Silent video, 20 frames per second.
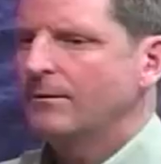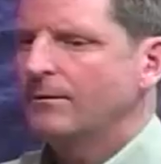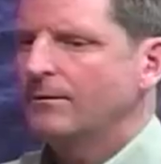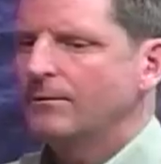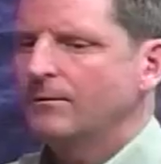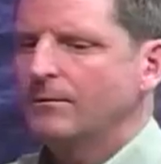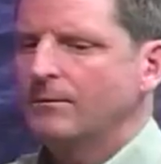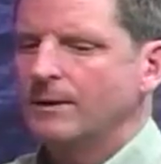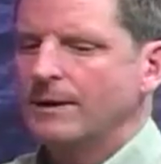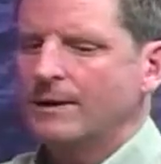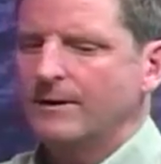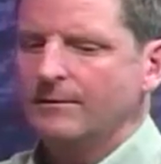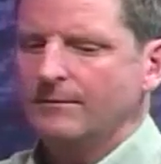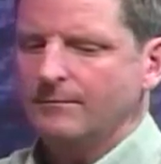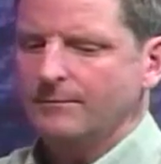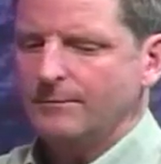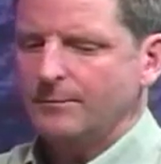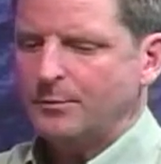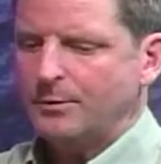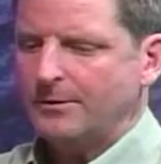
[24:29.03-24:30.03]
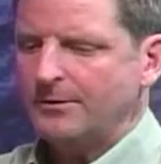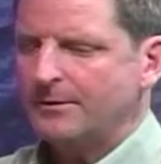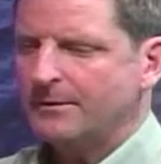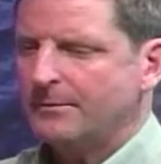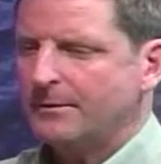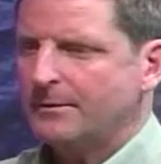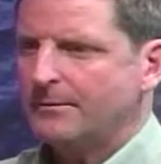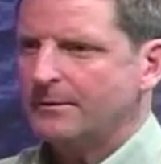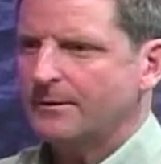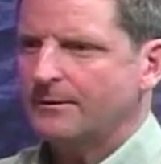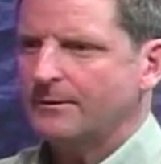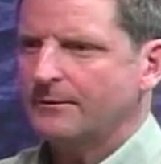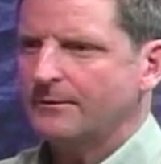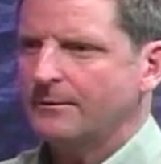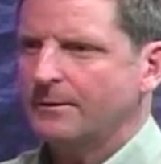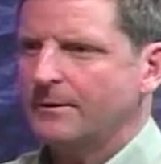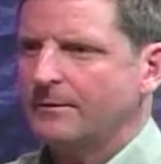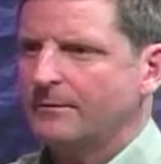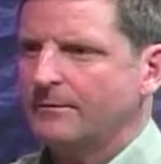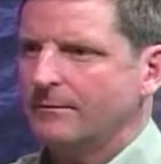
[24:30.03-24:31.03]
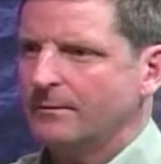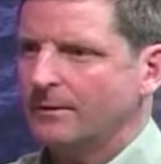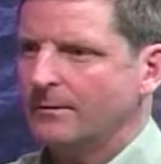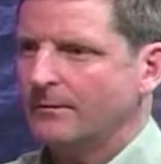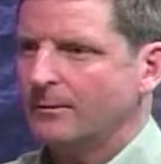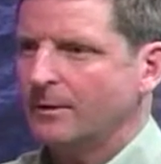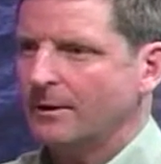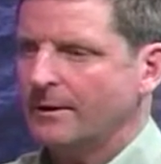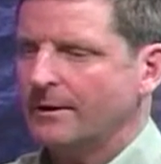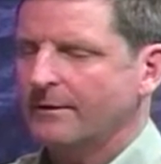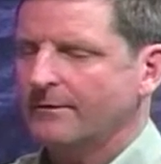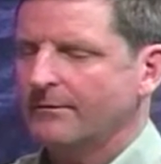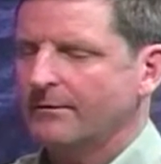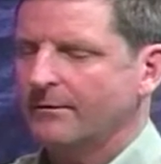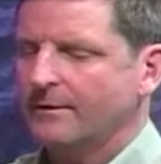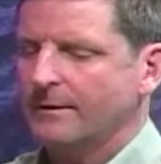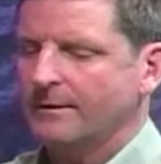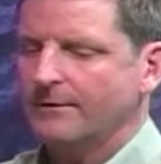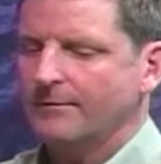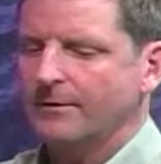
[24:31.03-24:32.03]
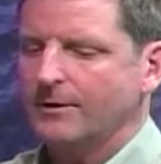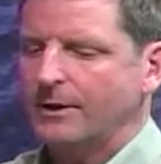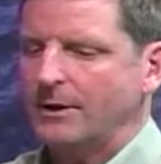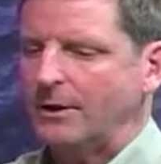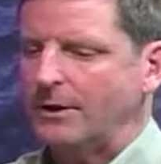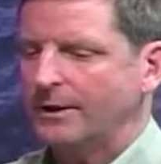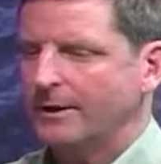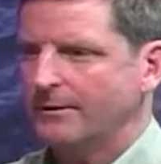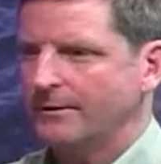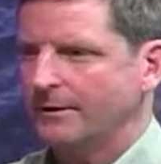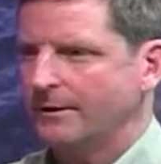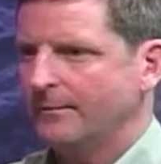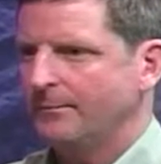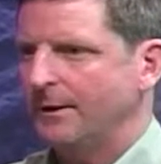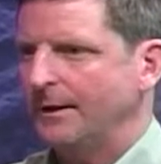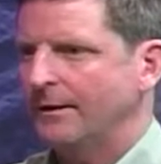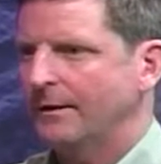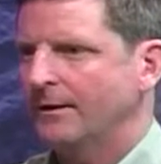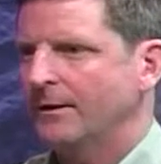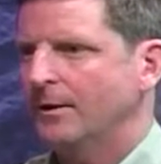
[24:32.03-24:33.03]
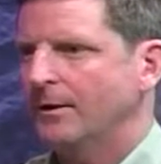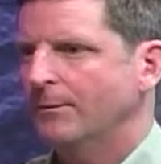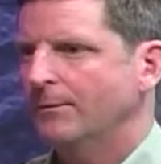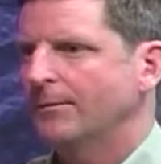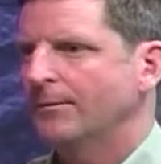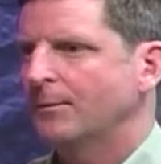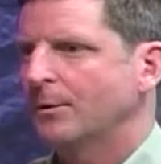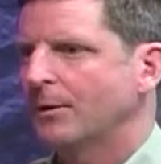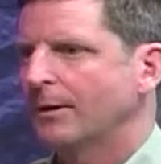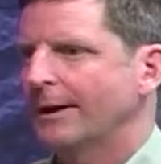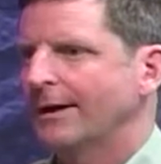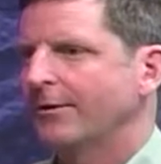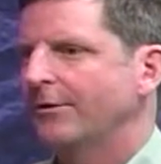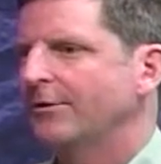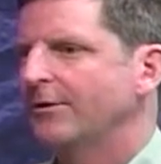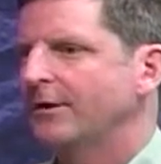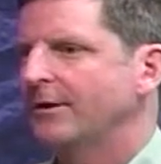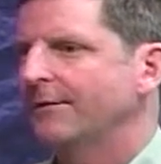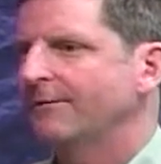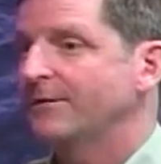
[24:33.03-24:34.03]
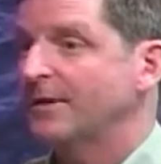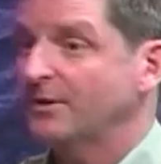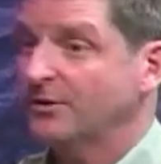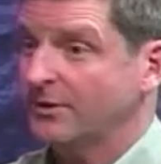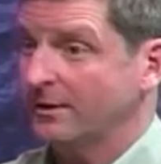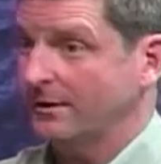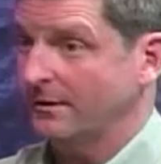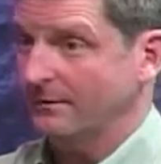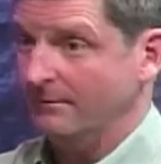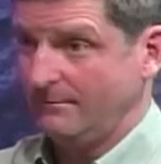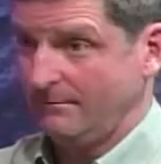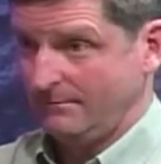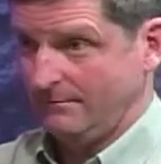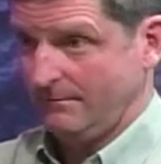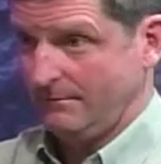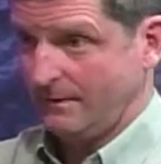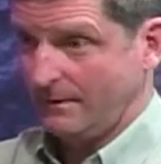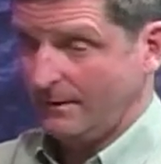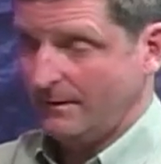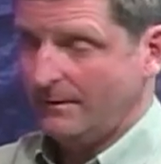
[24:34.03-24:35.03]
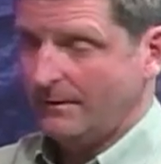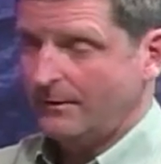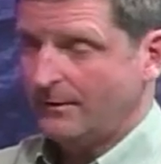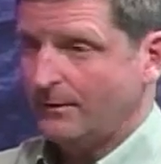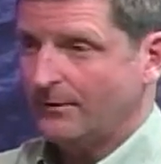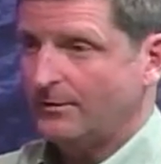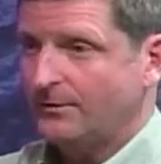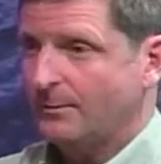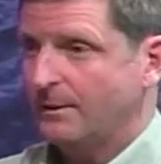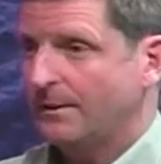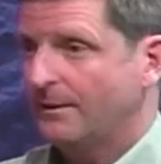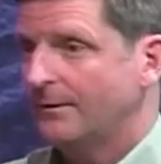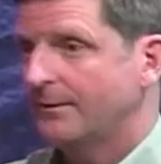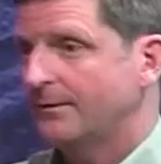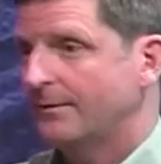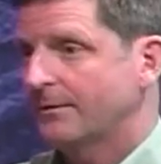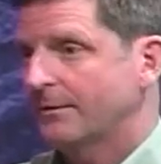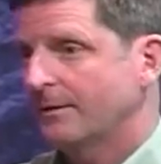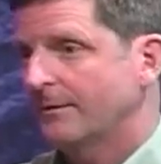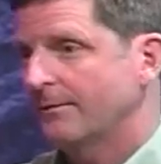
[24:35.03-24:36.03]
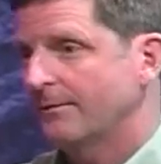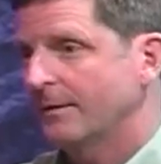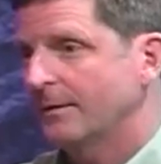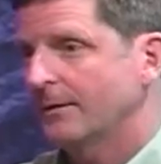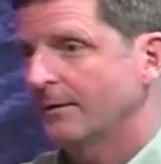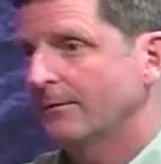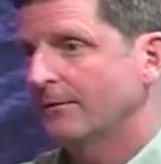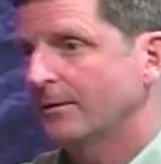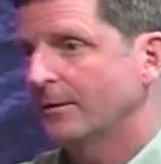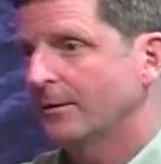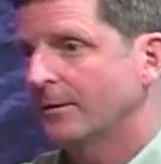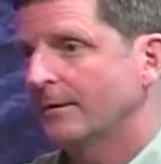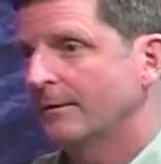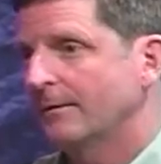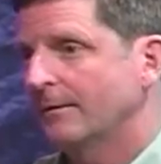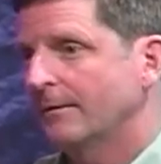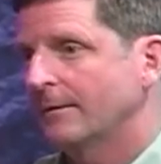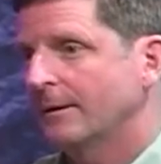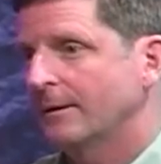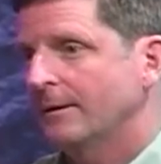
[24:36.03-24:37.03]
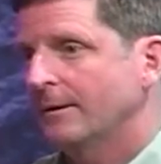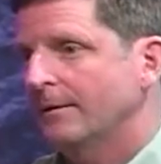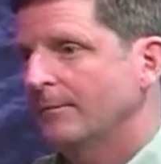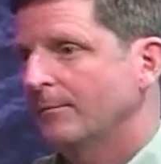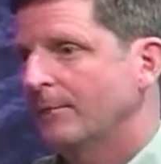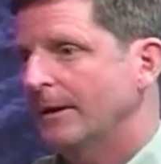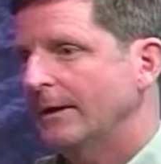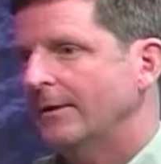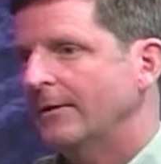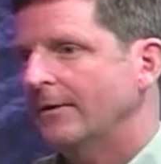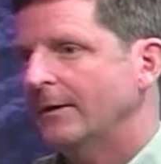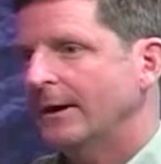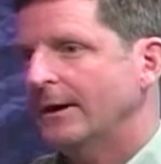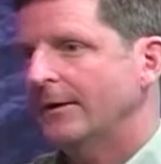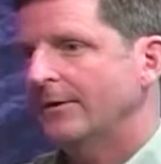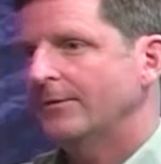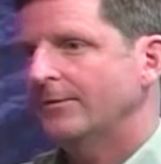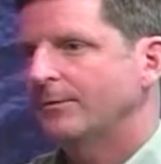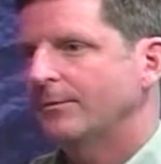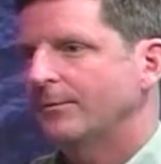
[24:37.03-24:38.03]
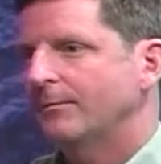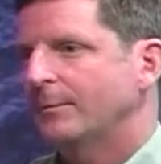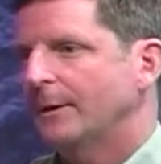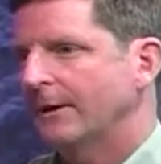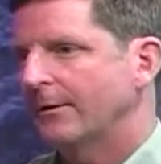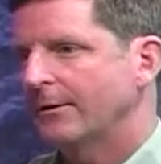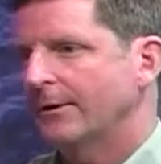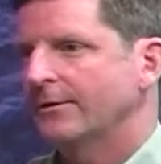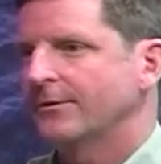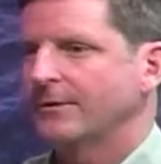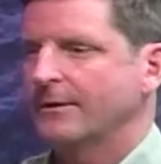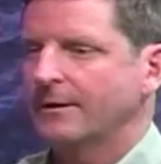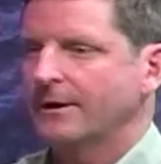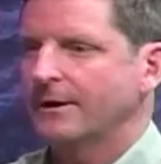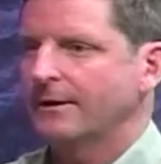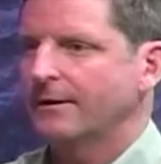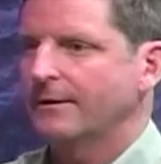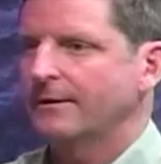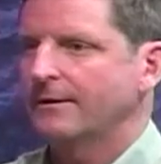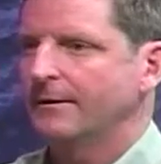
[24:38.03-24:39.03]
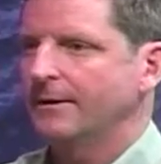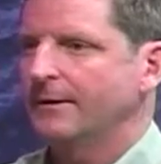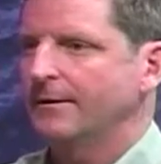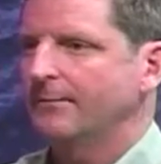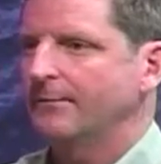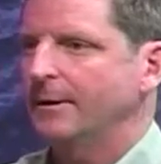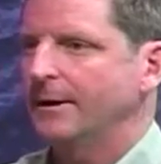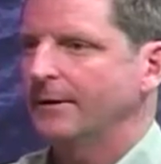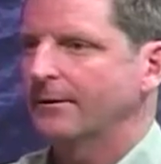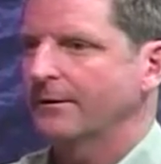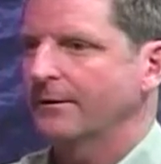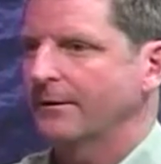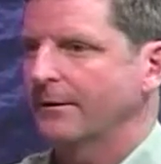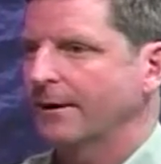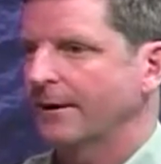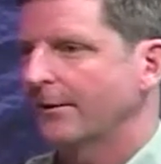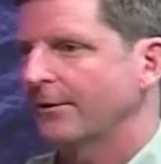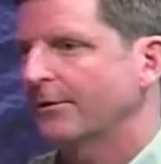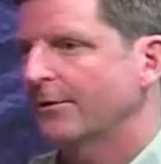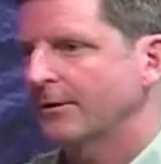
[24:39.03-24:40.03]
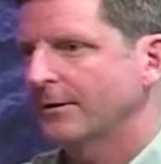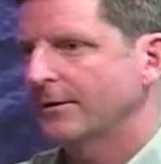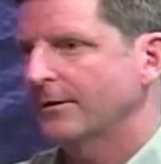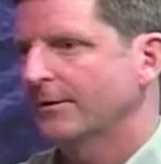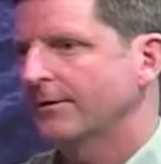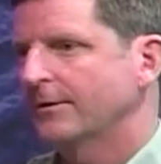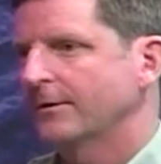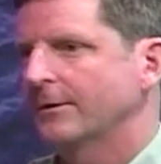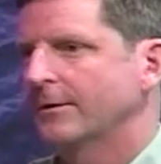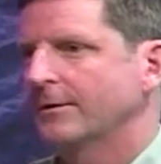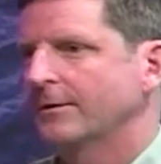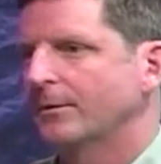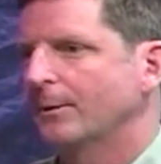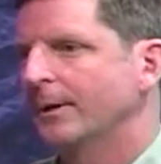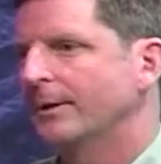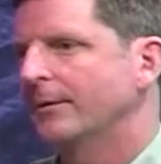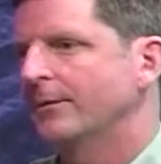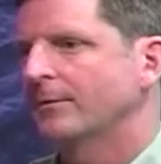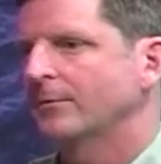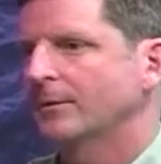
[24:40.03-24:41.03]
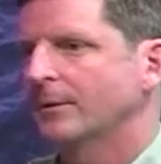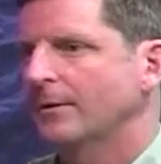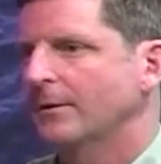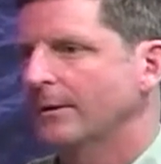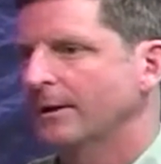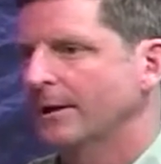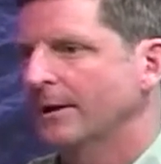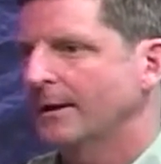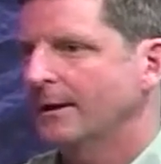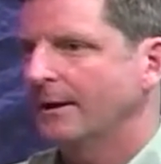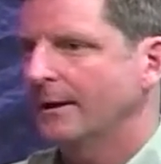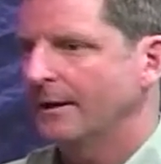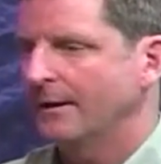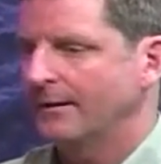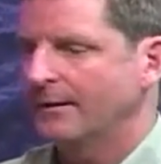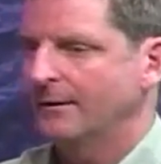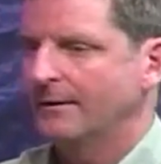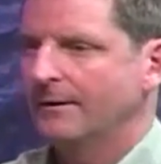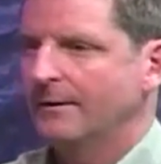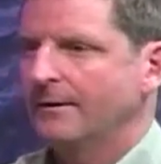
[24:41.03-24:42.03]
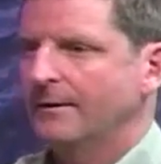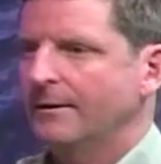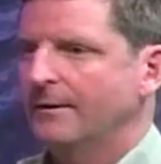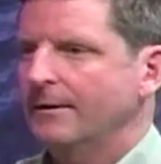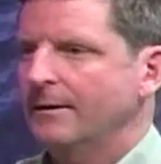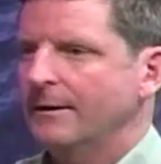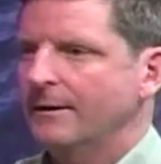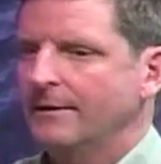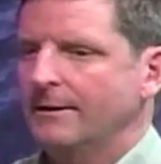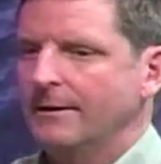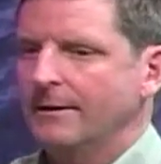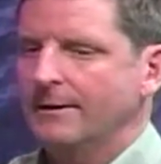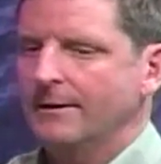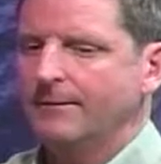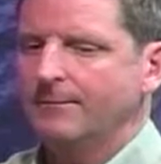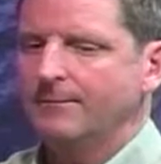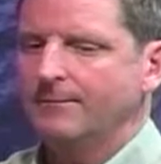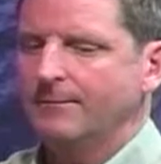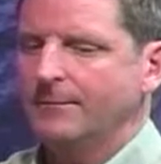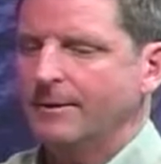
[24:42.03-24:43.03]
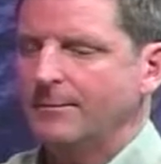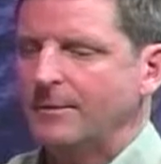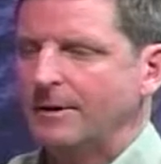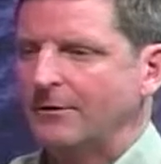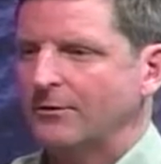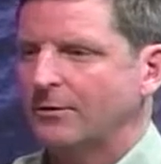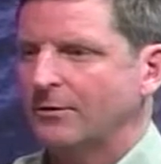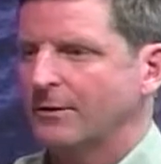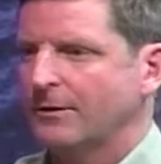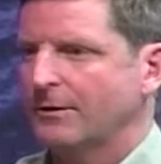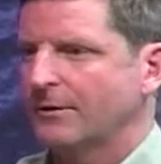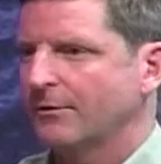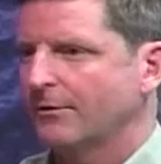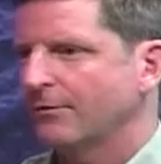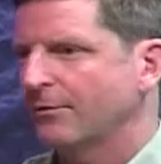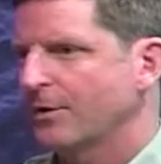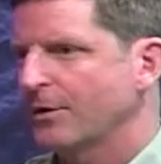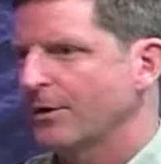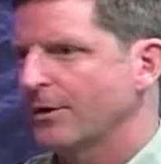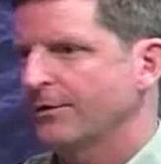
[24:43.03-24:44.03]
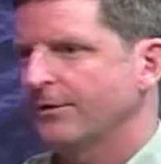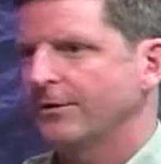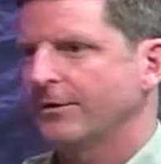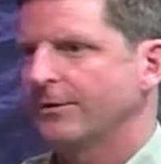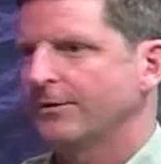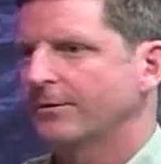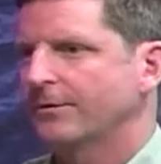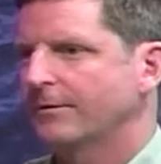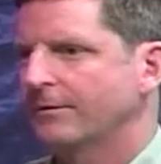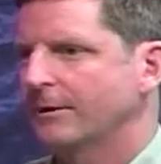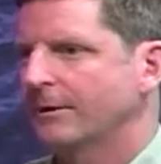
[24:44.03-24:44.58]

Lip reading: Well, principally, we were working very hard on making homes more energy efficient, which means if you can make your house better insulated and better air sealed so that the wind doesn't blow all the heat out, and make sure that your furnaces